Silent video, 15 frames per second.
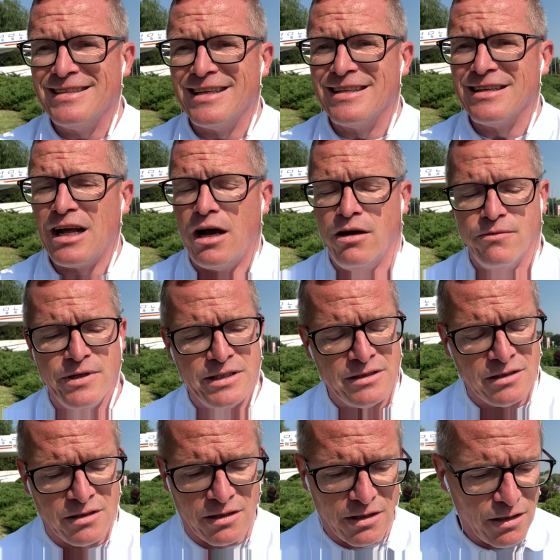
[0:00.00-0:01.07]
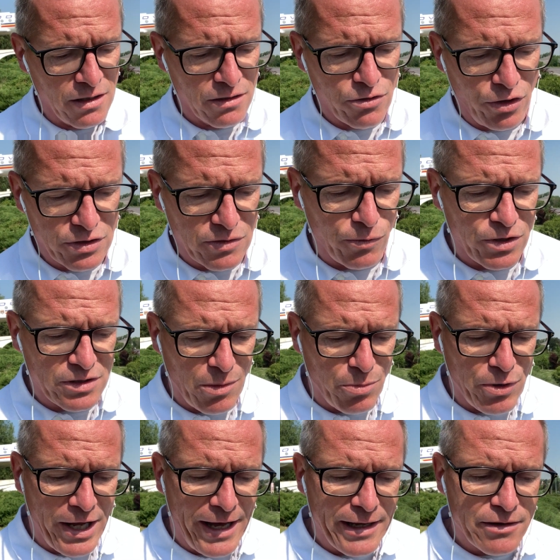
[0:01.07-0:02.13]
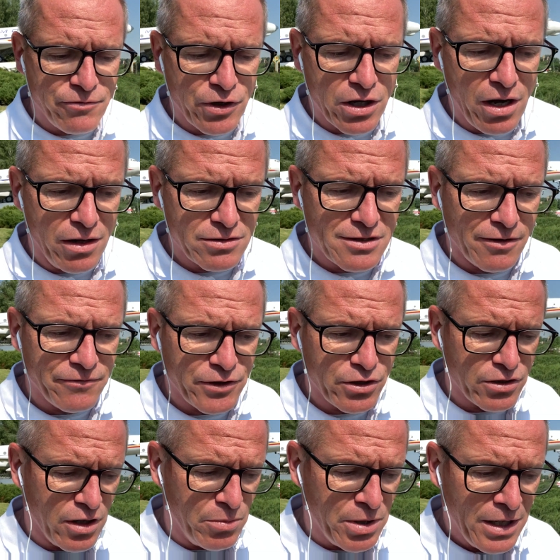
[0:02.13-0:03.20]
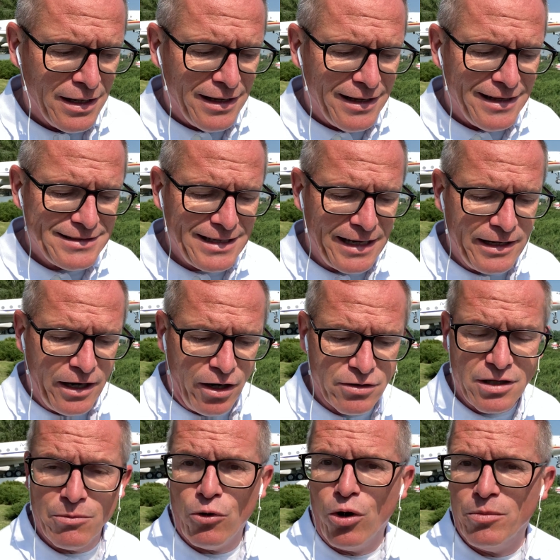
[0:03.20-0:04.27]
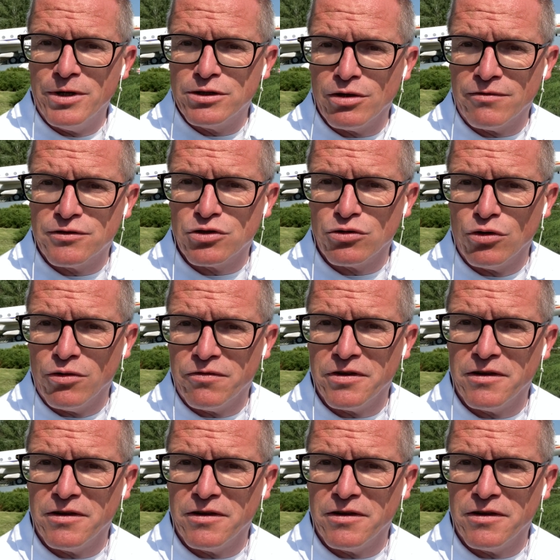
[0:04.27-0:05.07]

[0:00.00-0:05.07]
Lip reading: And now when Kosovo is applying for Council of Europe, it's anyhow the moment of truth.